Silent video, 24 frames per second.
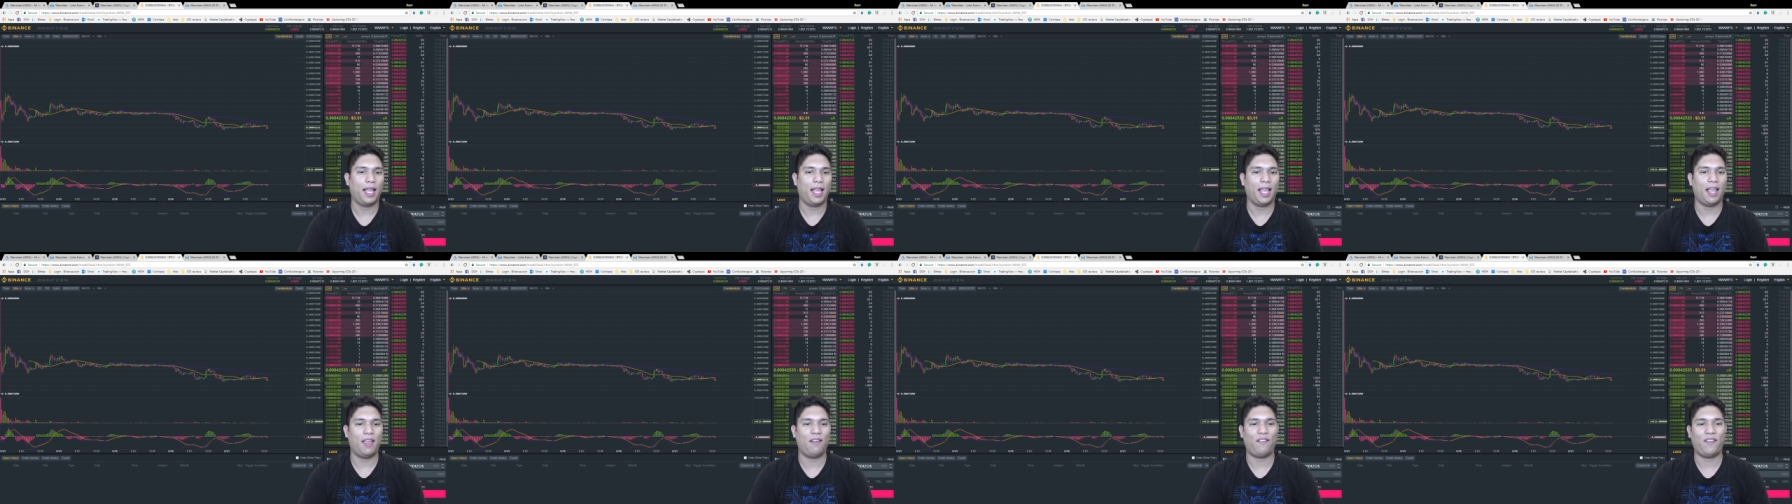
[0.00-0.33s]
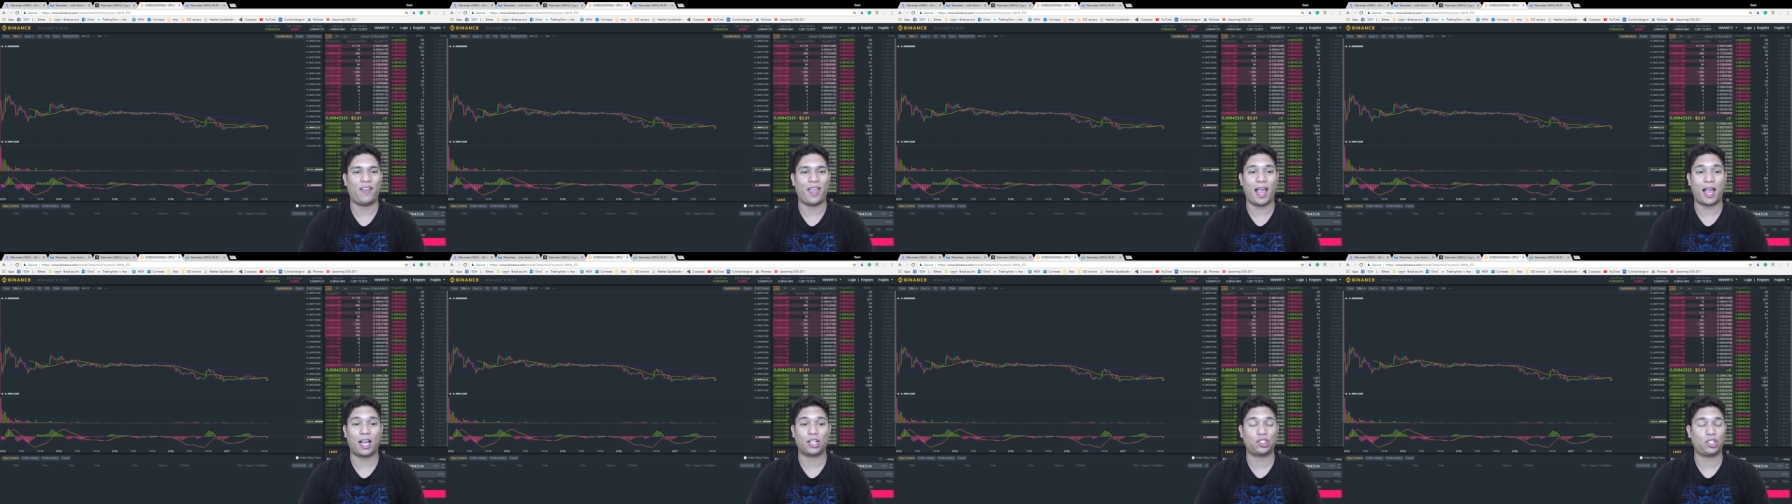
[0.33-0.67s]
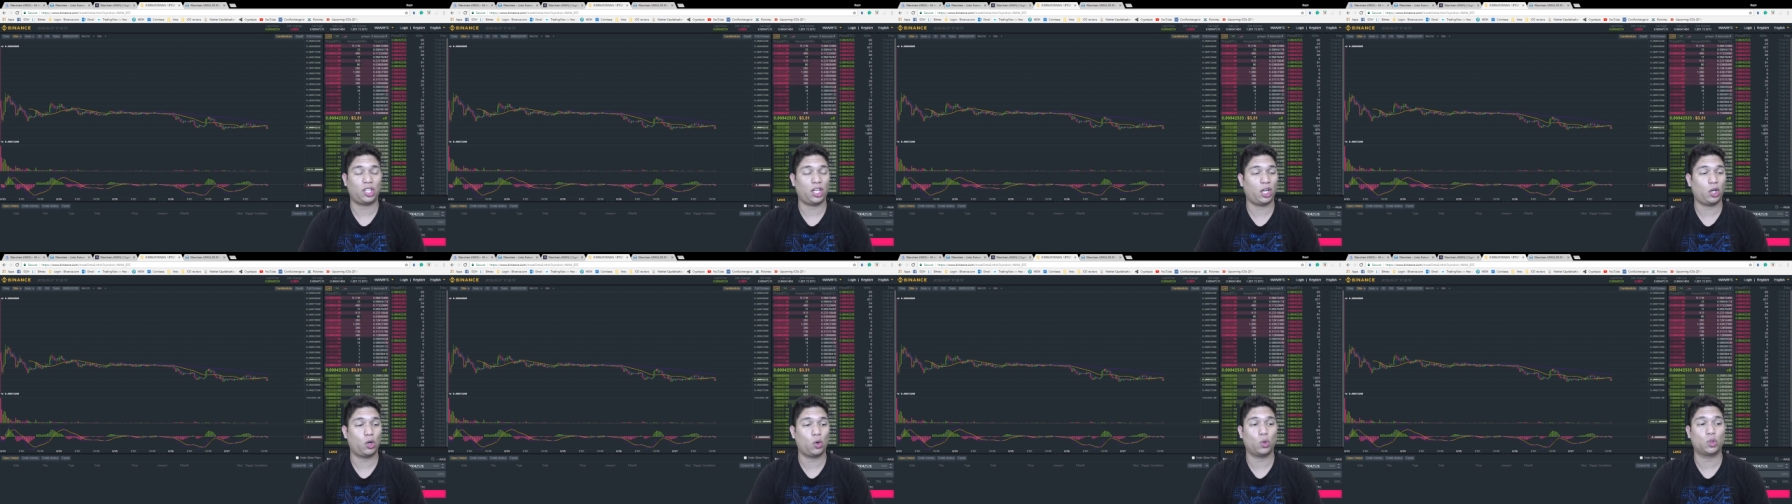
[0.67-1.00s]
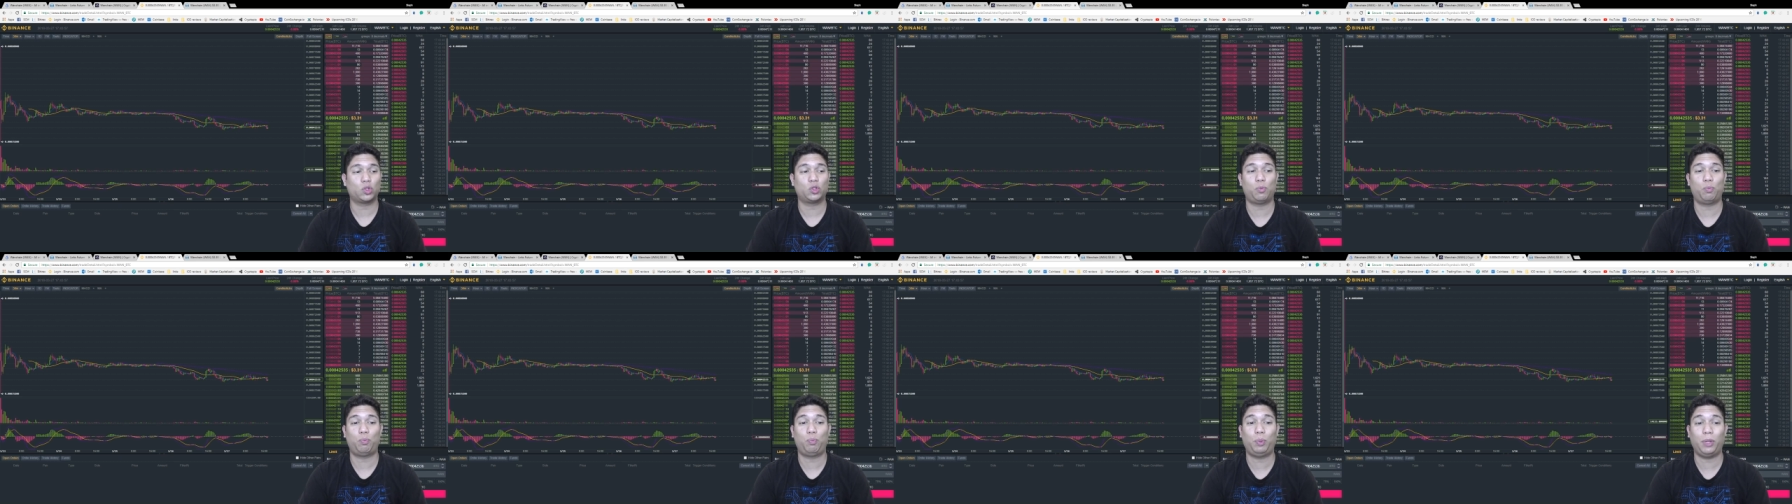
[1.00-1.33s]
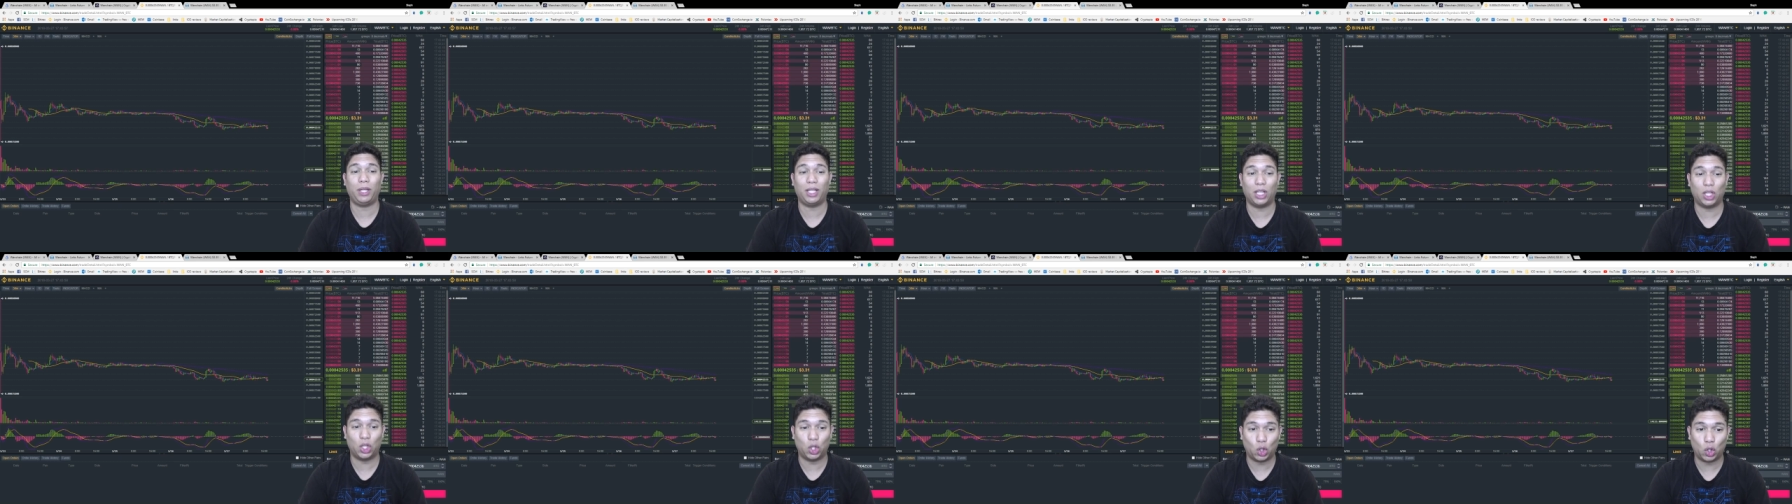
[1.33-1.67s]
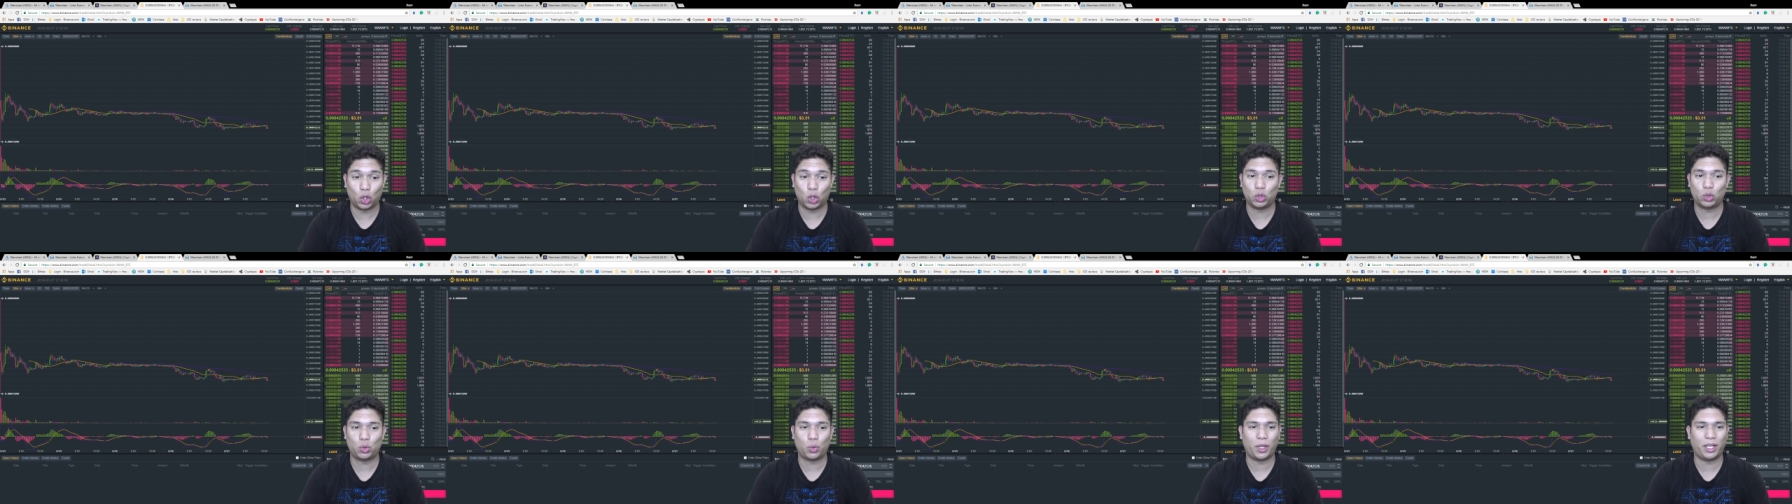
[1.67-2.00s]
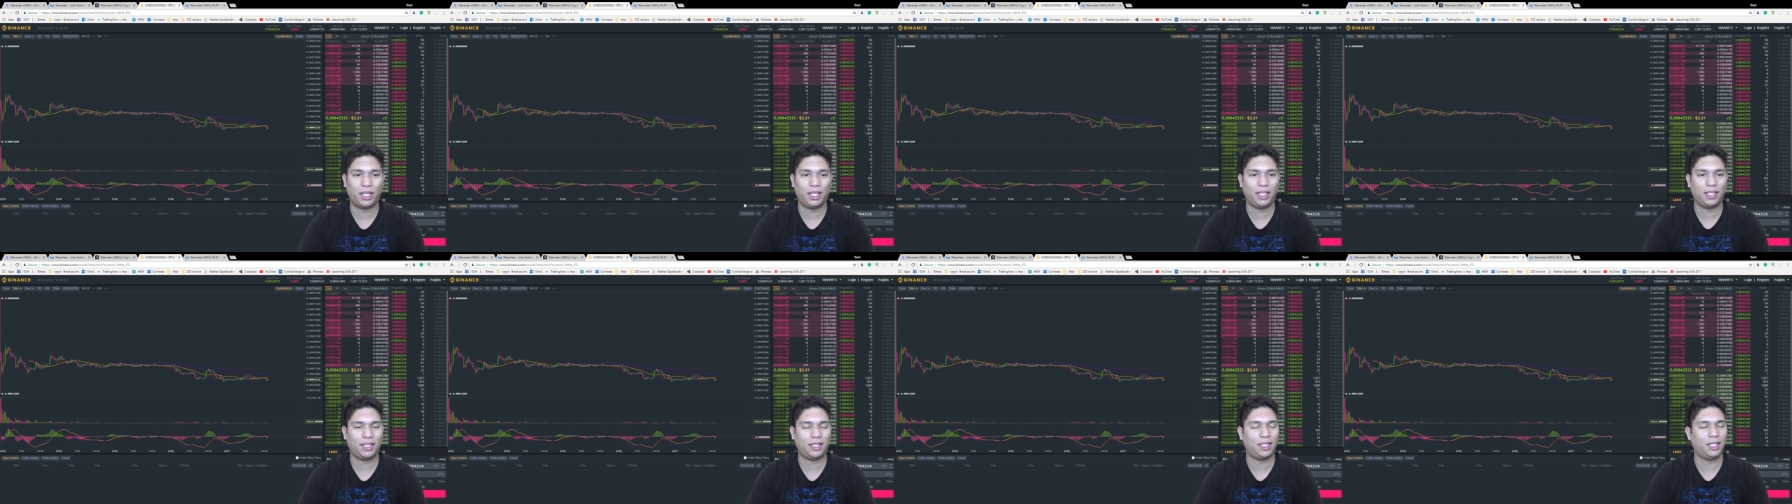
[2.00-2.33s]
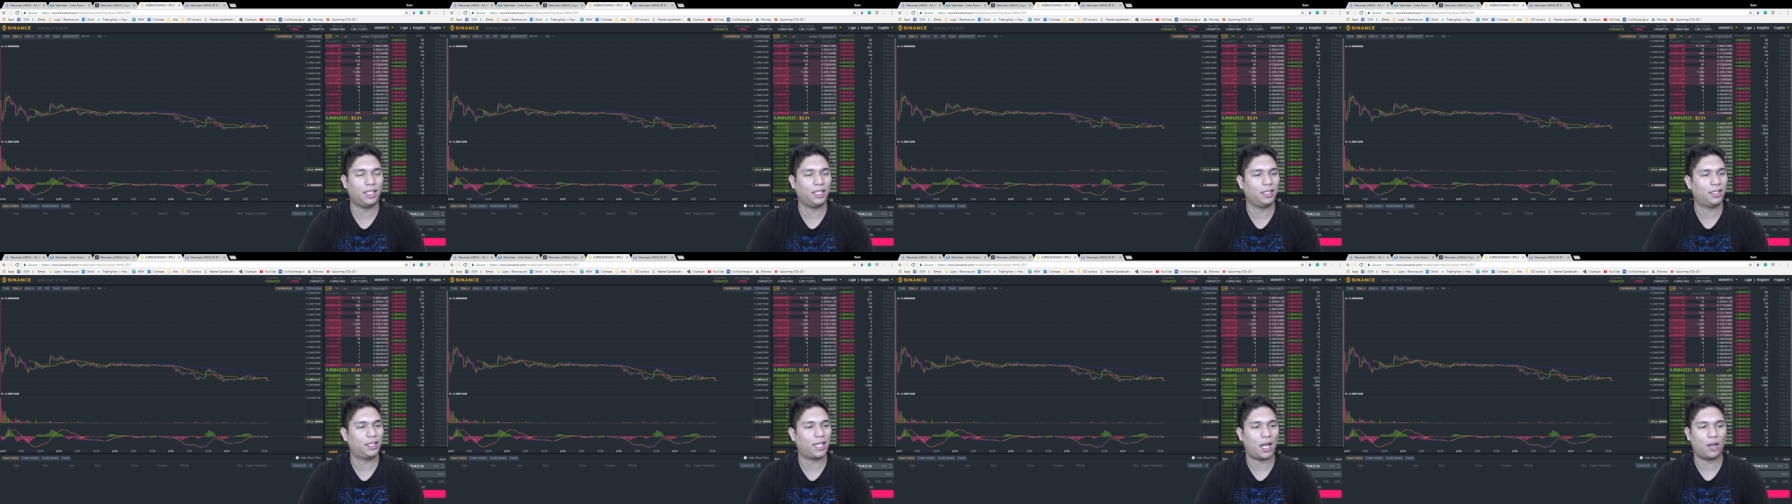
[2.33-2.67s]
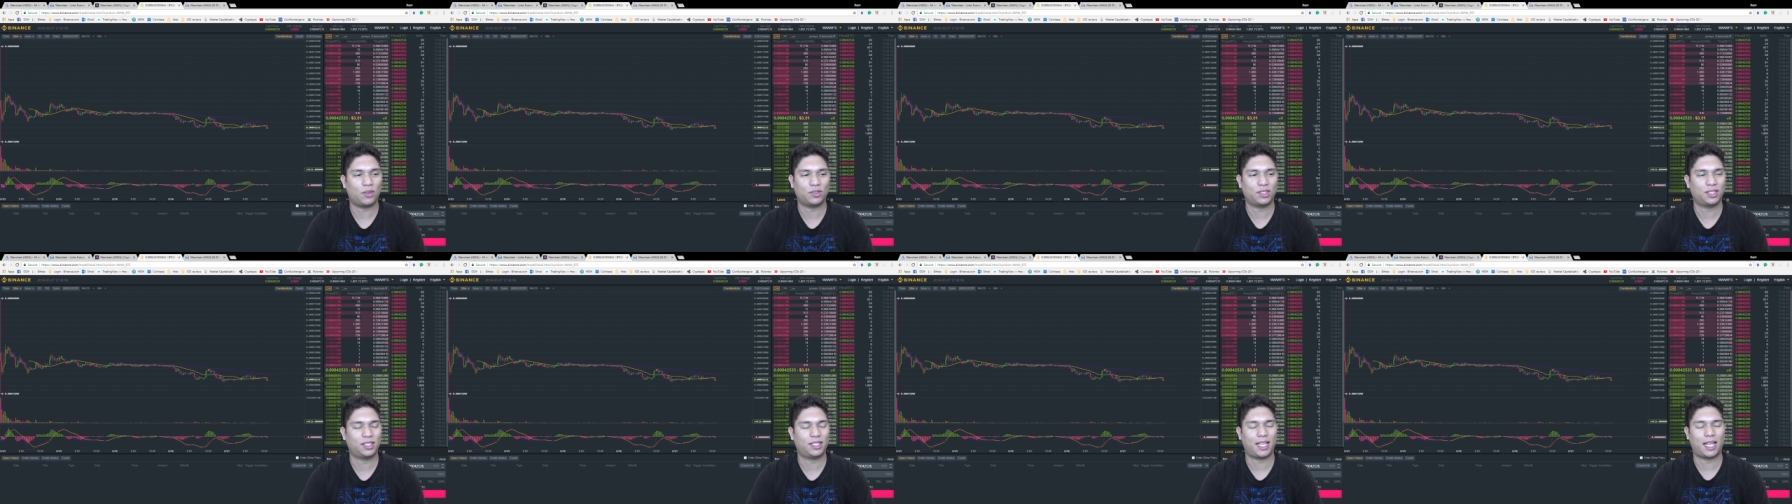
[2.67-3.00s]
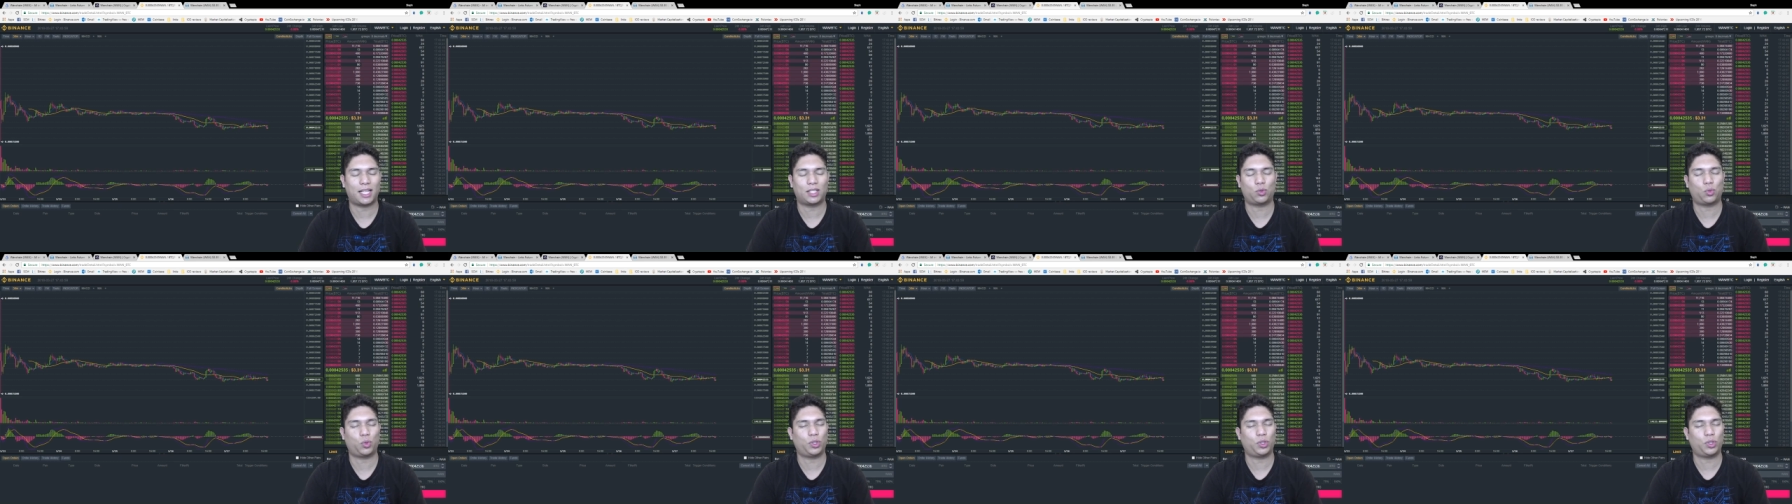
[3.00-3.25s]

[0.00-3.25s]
If it actually goes below 20,000 sats,